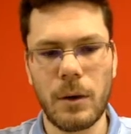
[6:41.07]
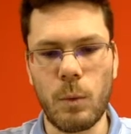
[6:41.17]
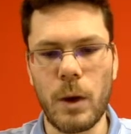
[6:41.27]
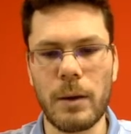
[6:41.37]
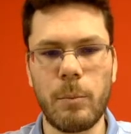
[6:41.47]

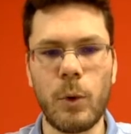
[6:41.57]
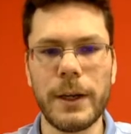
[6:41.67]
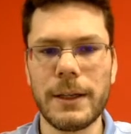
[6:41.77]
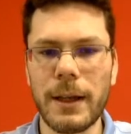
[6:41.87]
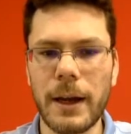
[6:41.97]

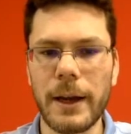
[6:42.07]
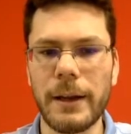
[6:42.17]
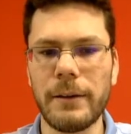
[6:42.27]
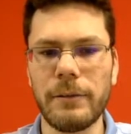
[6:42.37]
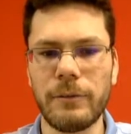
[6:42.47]

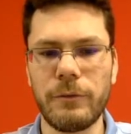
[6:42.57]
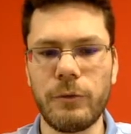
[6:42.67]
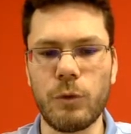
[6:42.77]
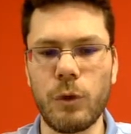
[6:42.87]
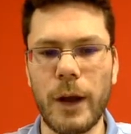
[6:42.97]
1.9
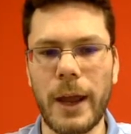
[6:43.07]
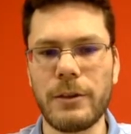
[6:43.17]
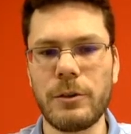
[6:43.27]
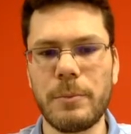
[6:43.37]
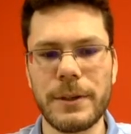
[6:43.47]
for
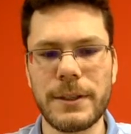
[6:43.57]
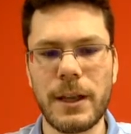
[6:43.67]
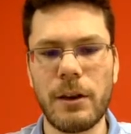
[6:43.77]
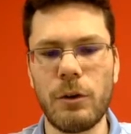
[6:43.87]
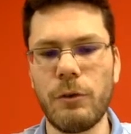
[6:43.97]

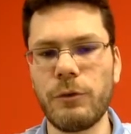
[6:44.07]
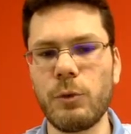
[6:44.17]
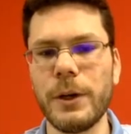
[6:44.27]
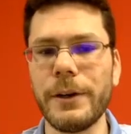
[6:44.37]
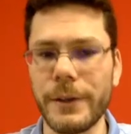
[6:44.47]
100% of
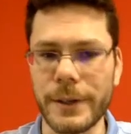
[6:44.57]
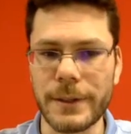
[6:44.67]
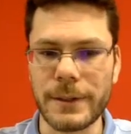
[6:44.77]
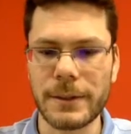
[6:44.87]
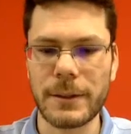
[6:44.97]

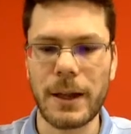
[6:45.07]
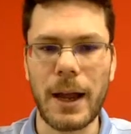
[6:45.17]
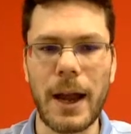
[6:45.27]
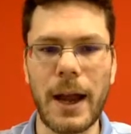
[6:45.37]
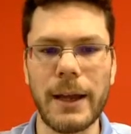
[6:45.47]
queries
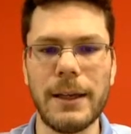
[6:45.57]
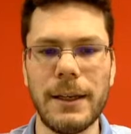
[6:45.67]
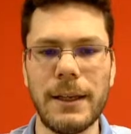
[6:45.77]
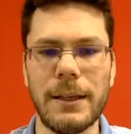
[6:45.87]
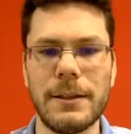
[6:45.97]
I
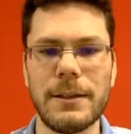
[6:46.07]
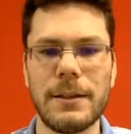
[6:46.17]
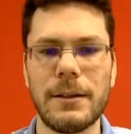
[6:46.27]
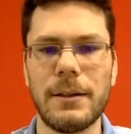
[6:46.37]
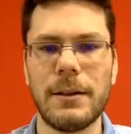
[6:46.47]
need
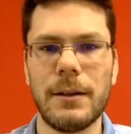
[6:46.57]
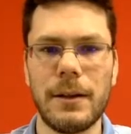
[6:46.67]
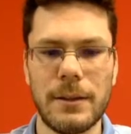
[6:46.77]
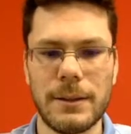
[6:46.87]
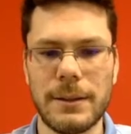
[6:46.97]

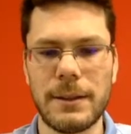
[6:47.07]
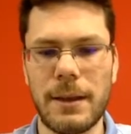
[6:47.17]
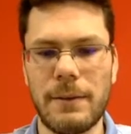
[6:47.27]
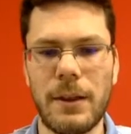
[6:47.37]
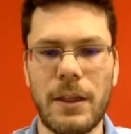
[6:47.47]

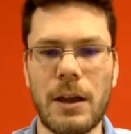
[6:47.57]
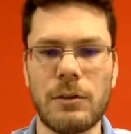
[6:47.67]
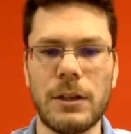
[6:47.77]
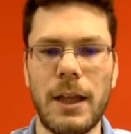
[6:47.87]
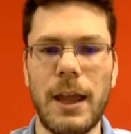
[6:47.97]

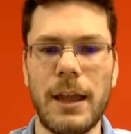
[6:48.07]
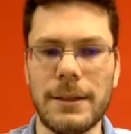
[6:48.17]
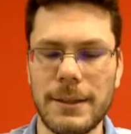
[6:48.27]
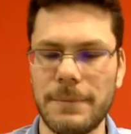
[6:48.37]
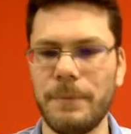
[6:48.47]

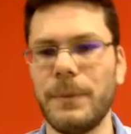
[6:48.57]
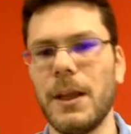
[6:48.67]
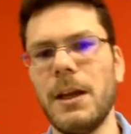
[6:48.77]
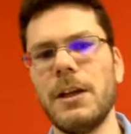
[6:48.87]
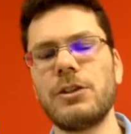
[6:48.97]
7008
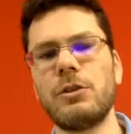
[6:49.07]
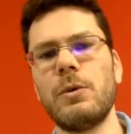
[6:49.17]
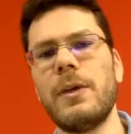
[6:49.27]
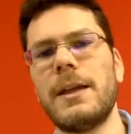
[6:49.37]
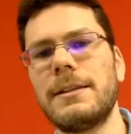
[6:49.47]
so
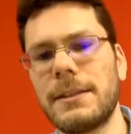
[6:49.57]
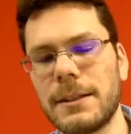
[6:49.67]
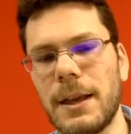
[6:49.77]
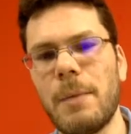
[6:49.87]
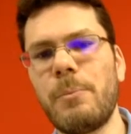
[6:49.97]

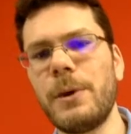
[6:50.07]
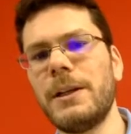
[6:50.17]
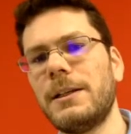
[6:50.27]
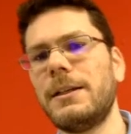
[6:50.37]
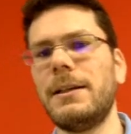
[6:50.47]
that's a
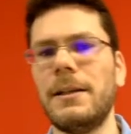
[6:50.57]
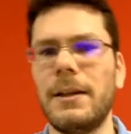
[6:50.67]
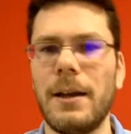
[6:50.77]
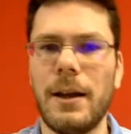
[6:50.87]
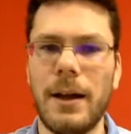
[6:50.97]
pretty
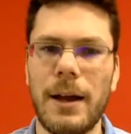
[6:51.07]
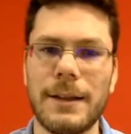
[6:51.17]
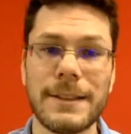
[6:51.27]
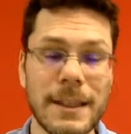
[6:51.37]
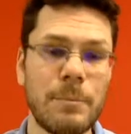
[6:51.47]
uh,
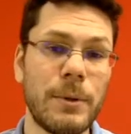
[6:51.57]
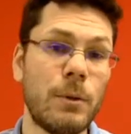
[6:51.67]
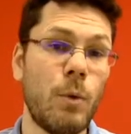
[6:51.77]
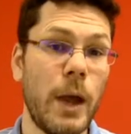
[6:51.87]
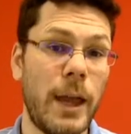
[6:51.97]

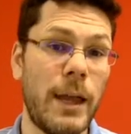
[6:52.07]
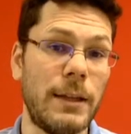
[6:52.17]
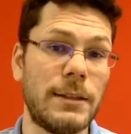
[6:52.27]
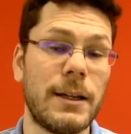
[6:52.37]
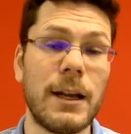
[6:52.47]
simple way
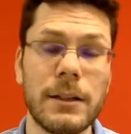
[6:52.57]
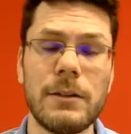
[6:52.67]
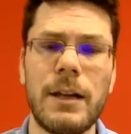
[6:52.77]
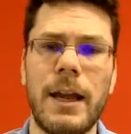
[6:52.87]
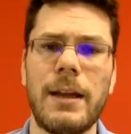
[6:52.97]
to
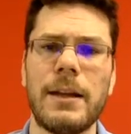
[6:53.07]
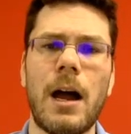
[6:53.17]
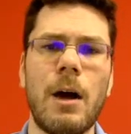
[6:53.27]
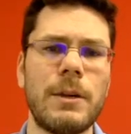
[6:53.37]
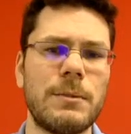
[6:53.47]
calculate
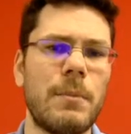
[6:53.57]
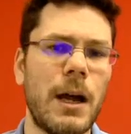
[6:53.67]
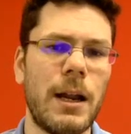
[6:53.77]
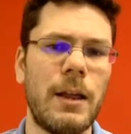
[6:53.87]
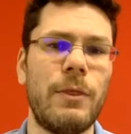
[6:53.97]
how much
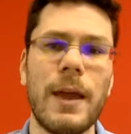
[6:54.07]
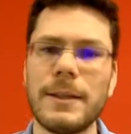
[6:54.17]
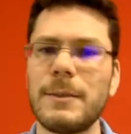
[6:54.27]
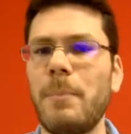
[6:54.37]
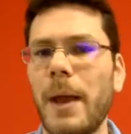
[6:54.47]
money they
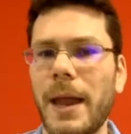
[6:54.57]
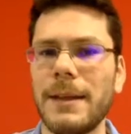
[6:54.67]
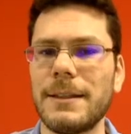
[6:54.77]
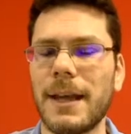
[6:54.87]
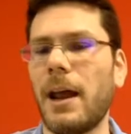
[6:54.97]

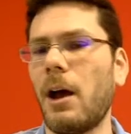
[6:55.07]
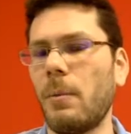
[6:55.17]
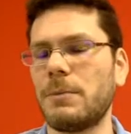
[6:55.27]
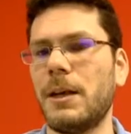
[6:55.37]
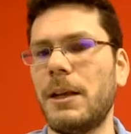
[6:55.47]
spent and how
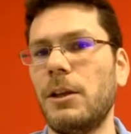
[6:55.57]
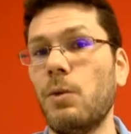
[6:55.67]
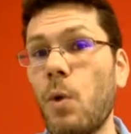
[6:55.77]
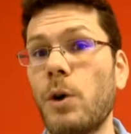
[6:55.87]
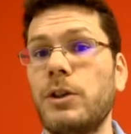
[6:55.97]
much money you
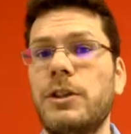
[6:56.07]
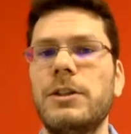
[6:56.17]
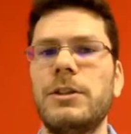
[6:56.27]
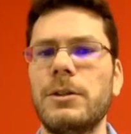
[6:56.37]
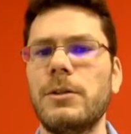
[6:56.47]
want
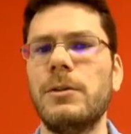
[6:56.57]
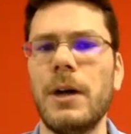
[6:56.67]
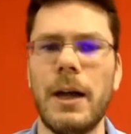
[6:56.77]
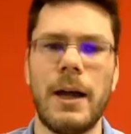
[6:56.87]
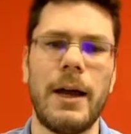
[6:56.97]
to
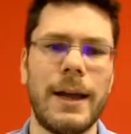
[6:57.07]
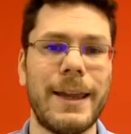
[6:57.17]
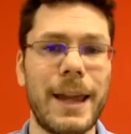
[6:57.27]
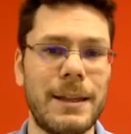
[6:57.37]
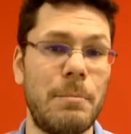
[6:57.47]
uh,
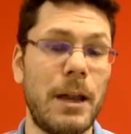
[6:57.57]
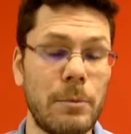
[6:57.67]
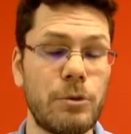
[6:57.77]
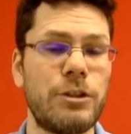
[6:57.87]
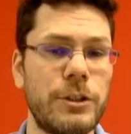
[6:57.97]
get a better
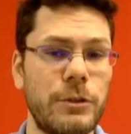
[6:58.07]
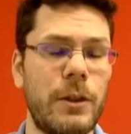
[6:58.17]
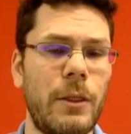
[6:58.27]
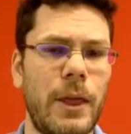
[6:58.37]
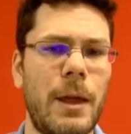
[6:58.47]
position
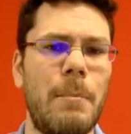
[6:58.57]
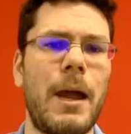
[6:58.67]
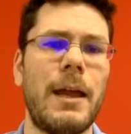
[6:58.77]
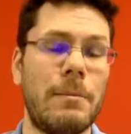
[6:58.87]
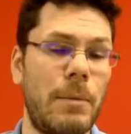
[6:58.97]
than them
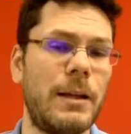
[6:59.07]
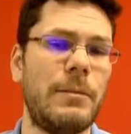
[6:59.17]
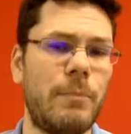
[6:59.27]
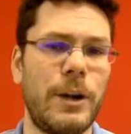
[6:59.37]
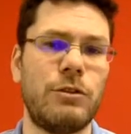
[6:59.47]
and a better
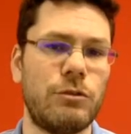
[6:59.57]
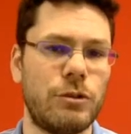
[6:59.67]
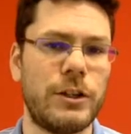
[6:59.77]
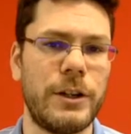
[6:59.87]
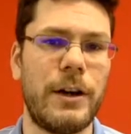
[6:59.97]
impression
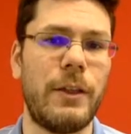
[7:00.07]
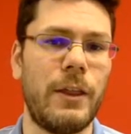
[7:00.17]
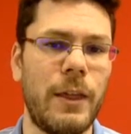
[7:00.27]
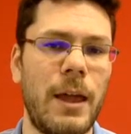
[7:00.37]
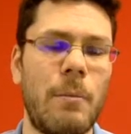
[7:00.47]
share
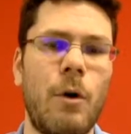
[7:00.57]
than them.